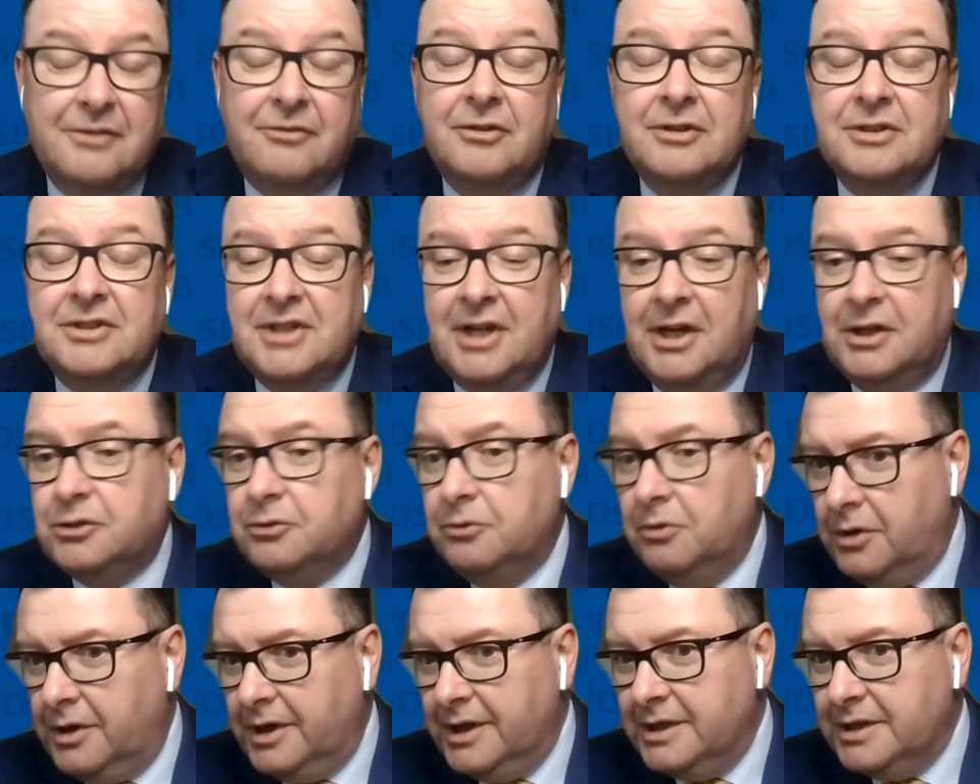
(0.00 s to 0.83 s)
different
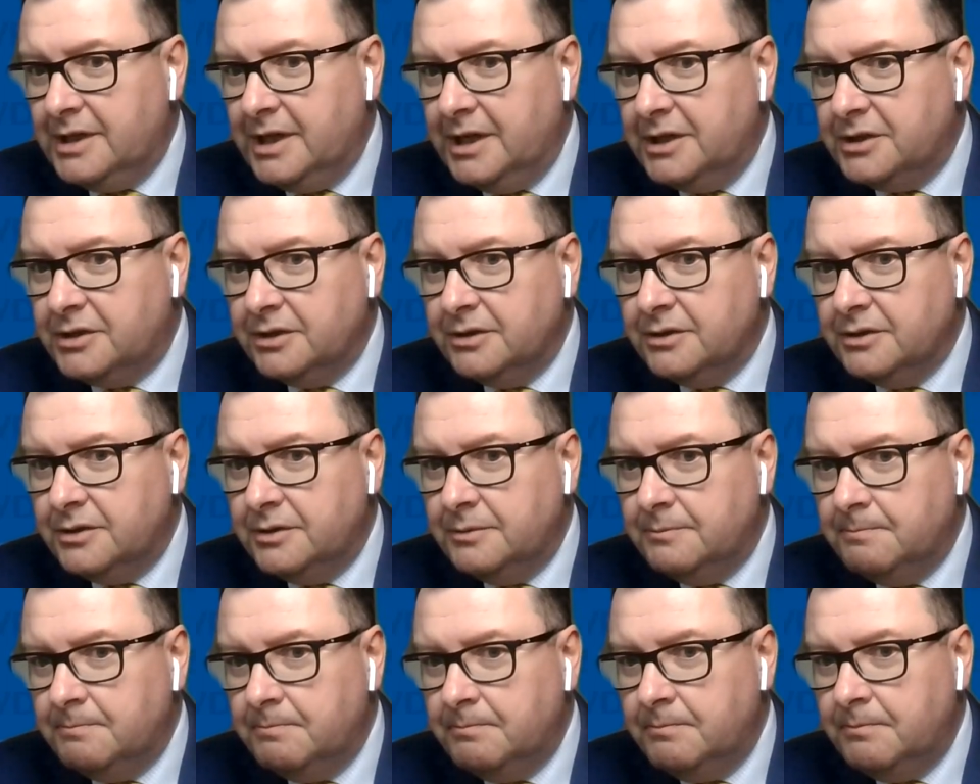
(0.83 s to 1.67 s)
sexual
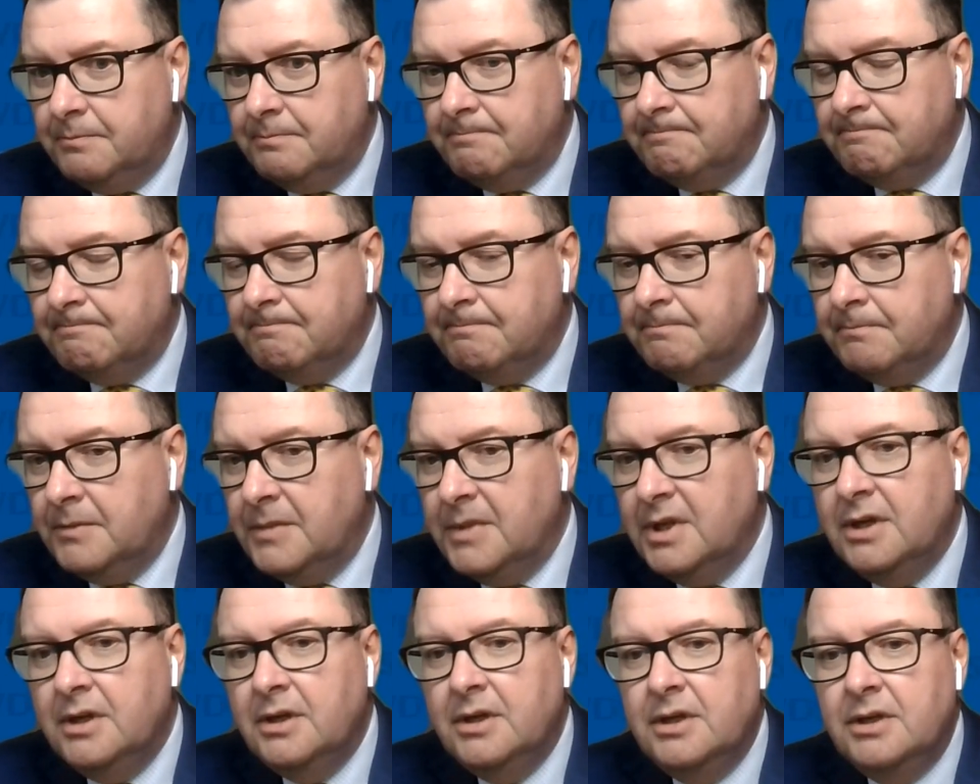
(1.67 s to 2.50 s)
orientations.
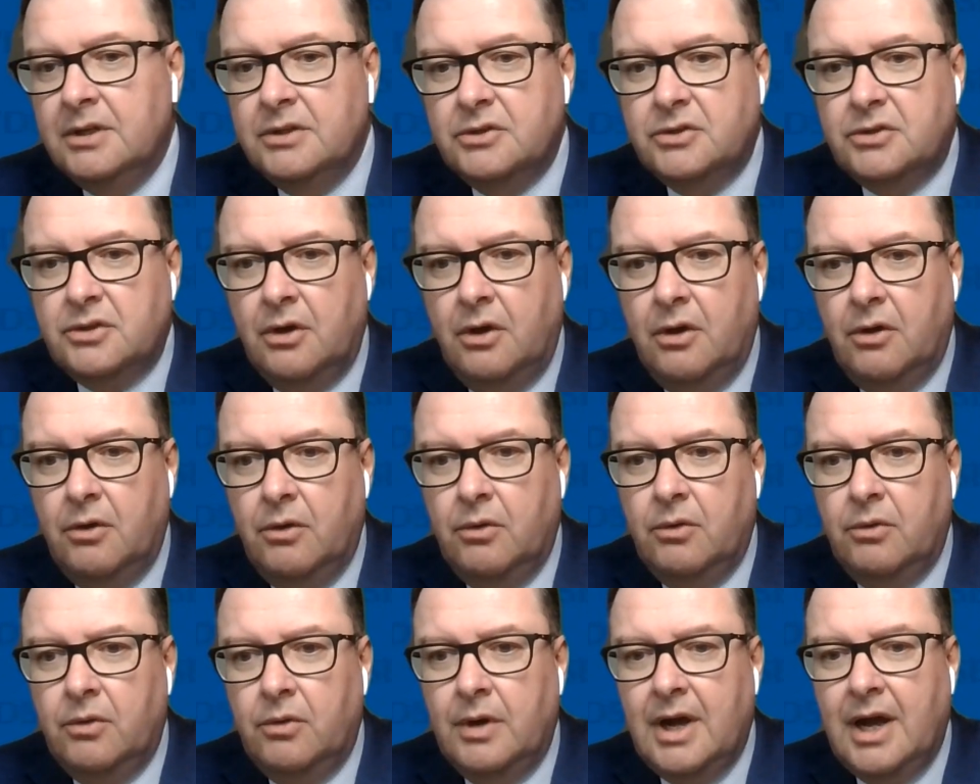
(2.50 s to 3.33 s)

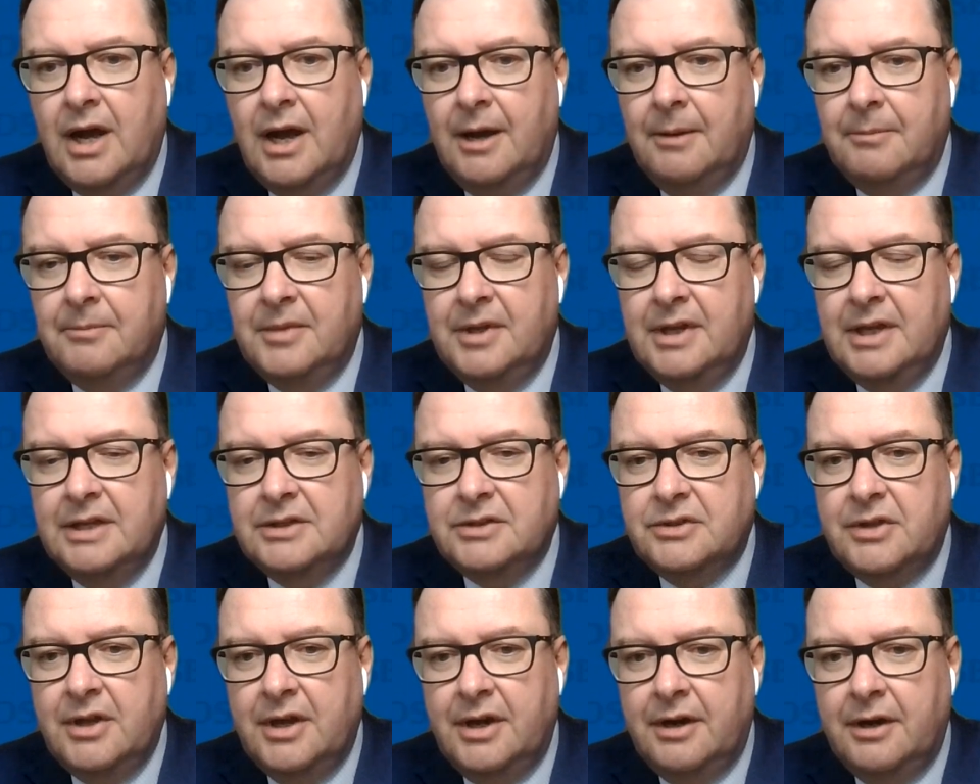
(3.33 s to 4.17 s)
So um,
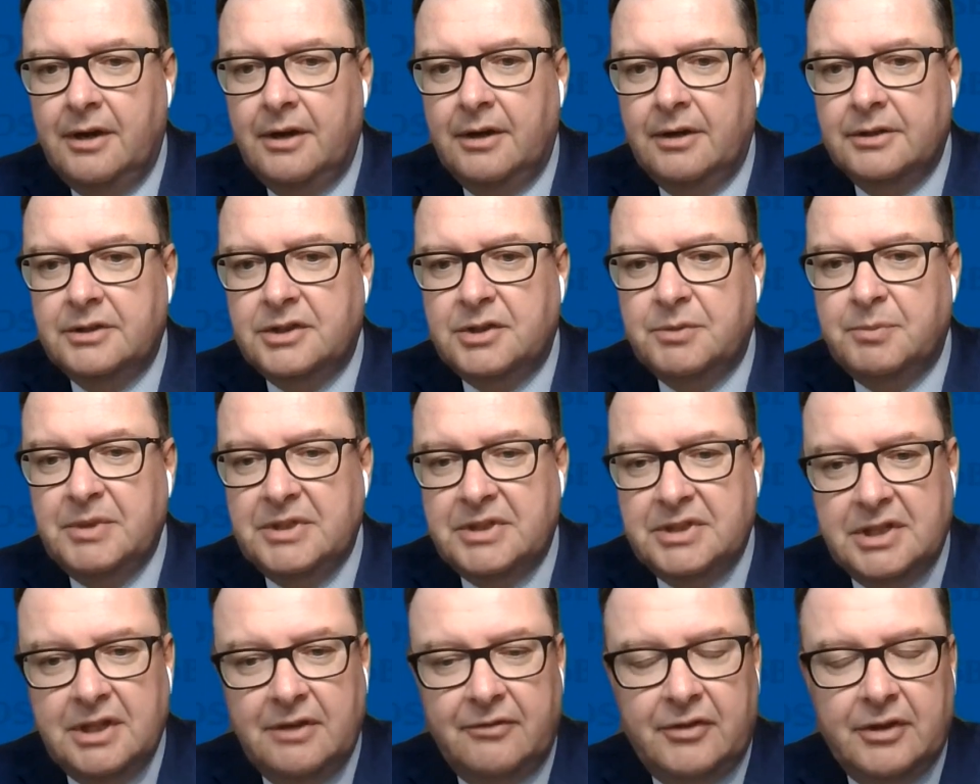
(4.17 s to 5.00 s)
is there
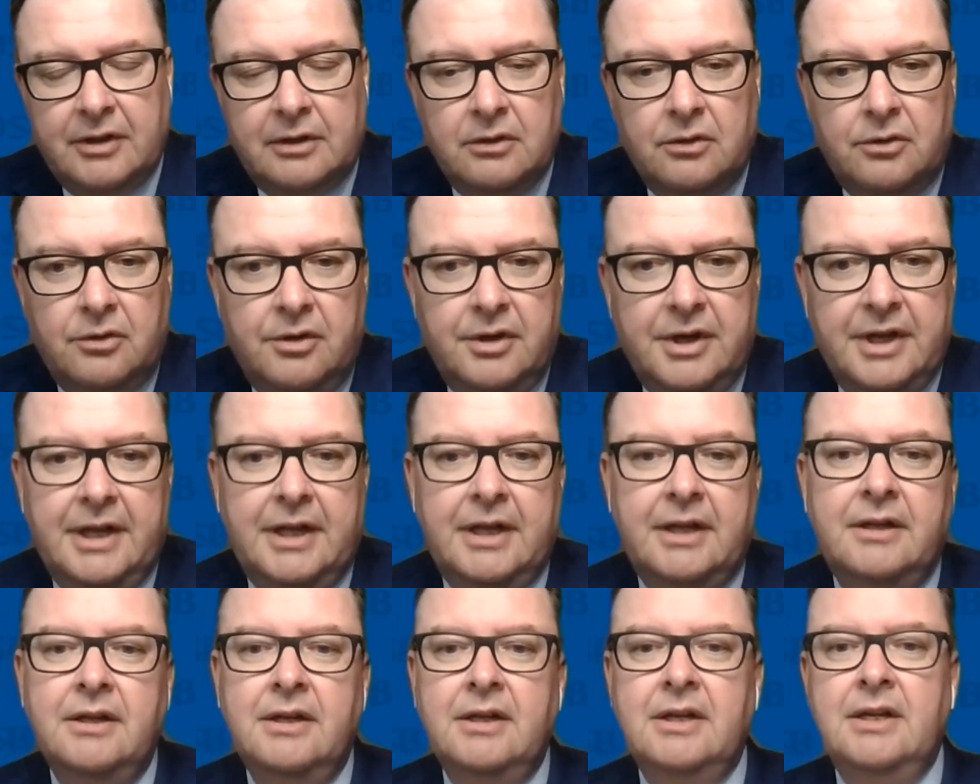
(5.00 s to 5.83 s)
specific
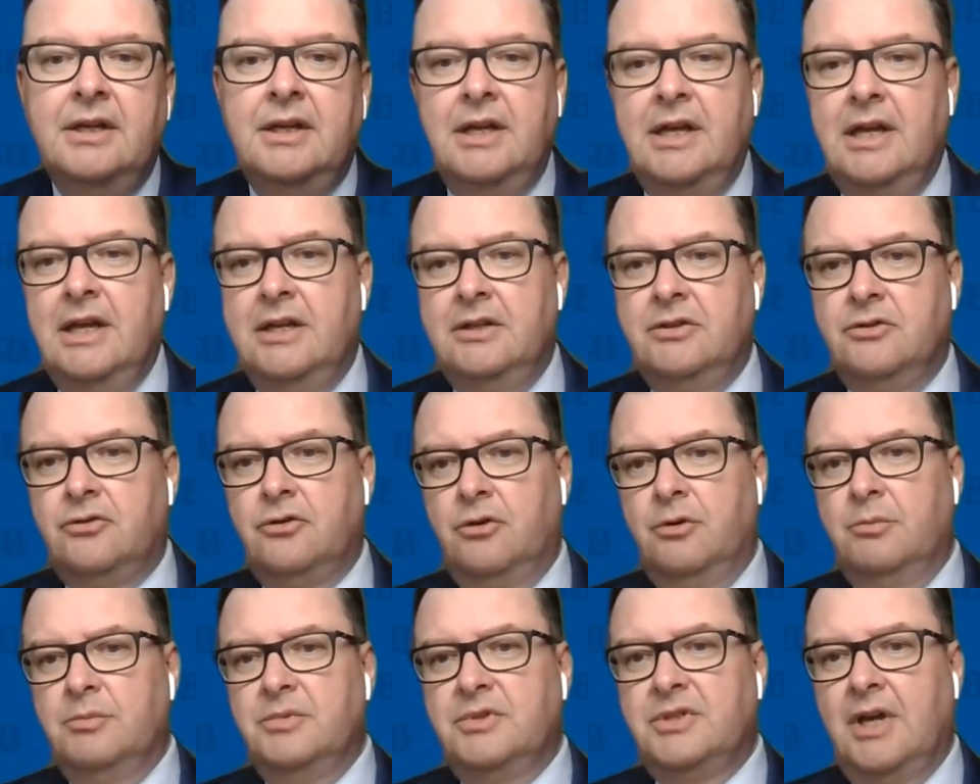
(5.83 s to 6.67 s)
learning in
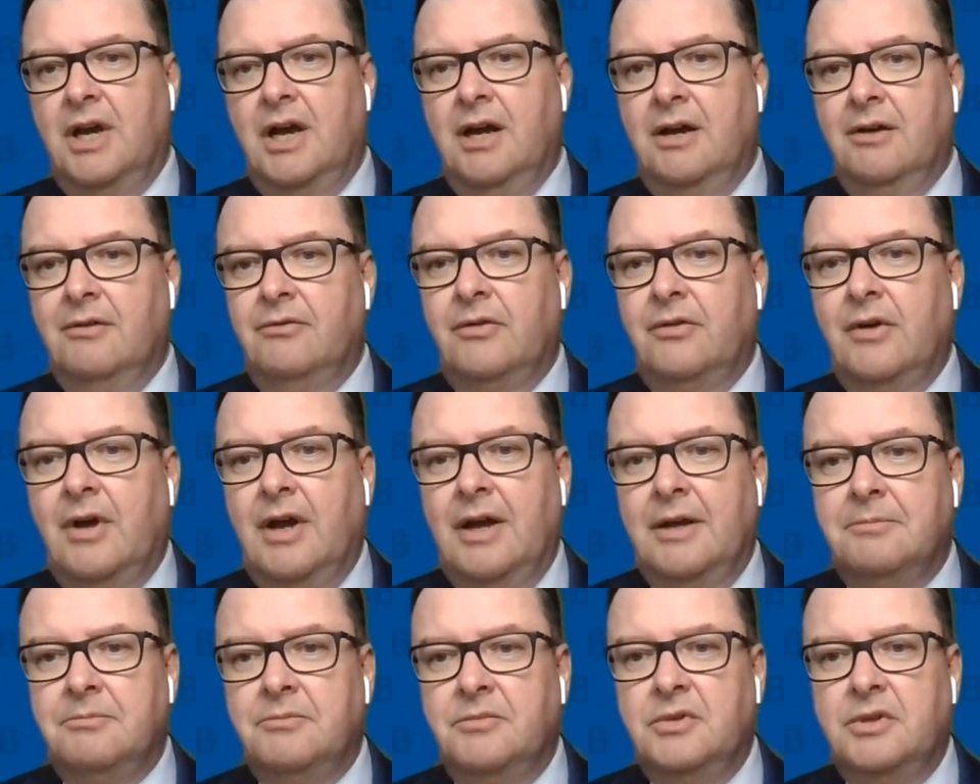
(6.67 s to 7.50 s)
terms of
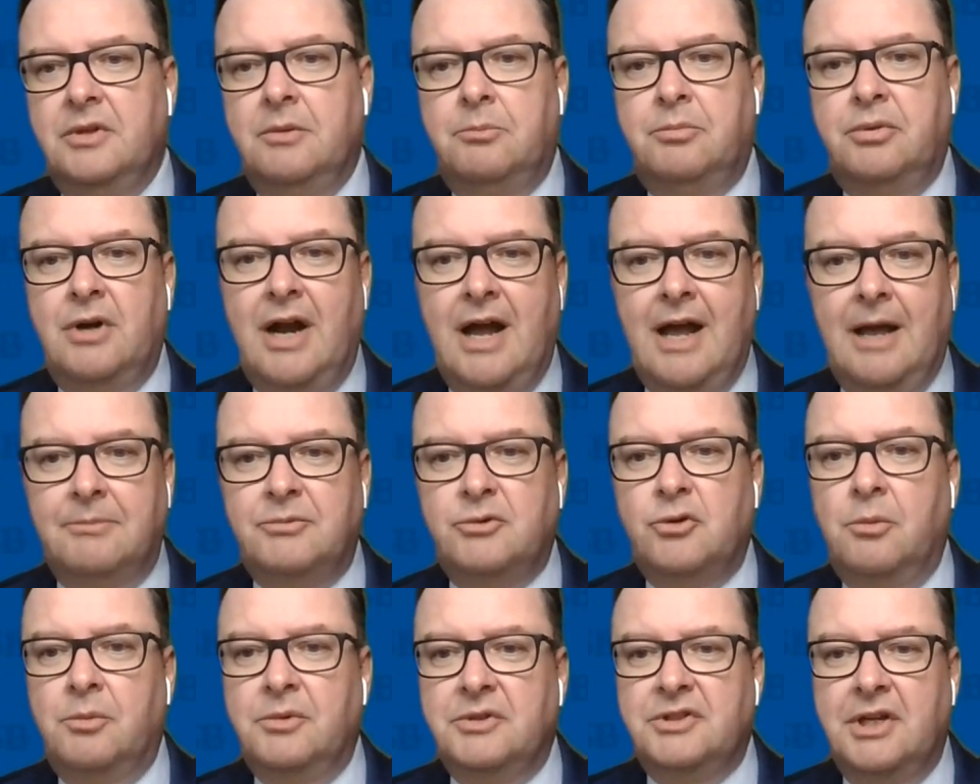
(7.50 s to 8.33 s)
um,
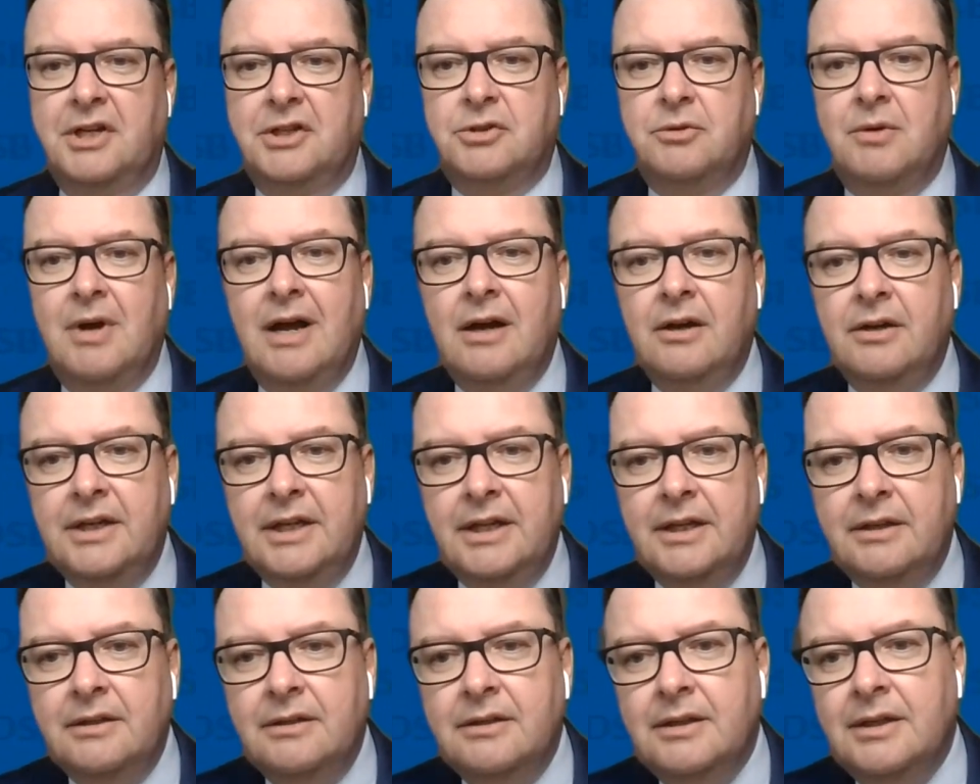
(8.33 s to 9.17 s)
perhaps
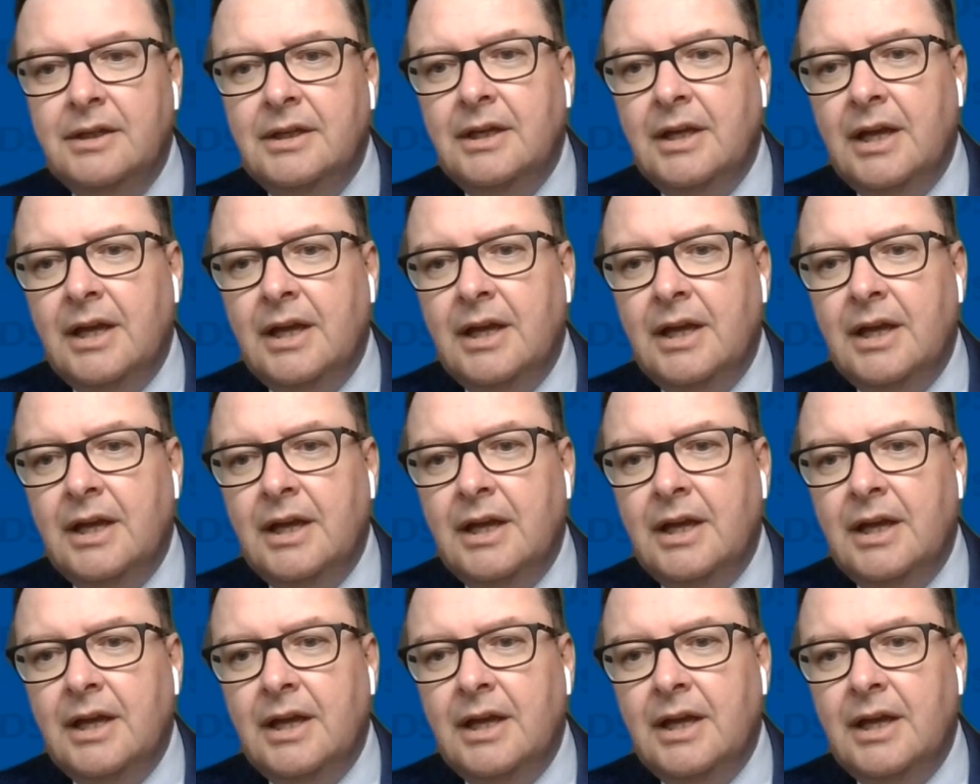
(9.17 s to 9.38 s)
homosexuality.